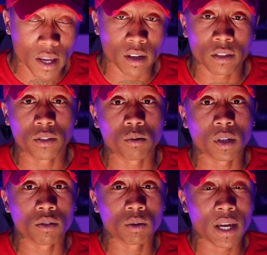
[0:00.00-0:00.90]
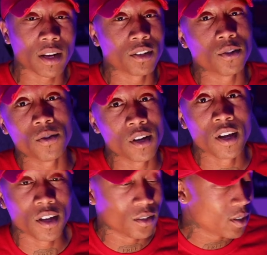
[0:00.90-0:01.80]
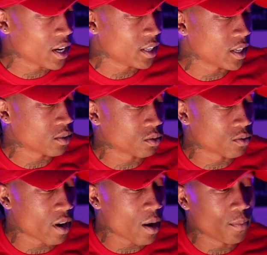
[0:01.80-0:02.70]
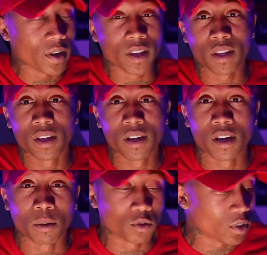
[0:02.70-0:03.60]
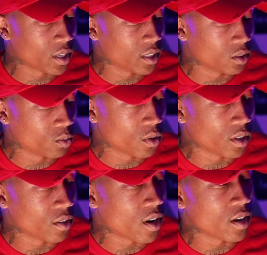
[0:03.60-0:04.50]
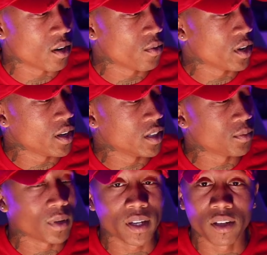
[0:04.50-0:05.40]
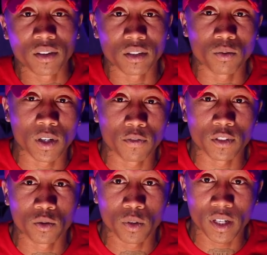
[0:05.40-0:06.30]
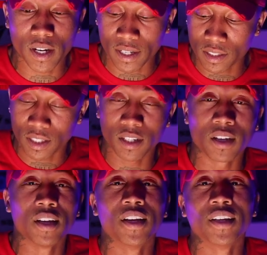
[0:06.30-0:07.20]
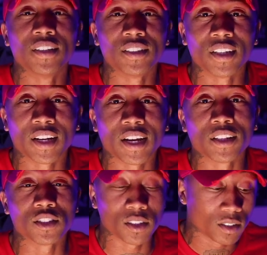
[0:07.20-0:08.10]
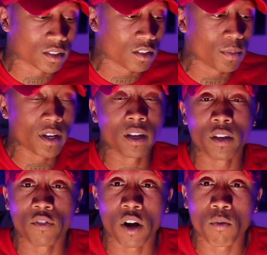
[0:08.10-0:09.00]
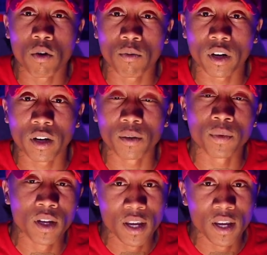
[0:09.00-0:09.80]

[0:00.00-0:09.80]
Hey, two things we got to do. You got to hit that subscribe button. I'm drinking this water. You already know what it is, man. Health is wealth in 2019. You see, I got the shirts on, man. If y'all want one of them,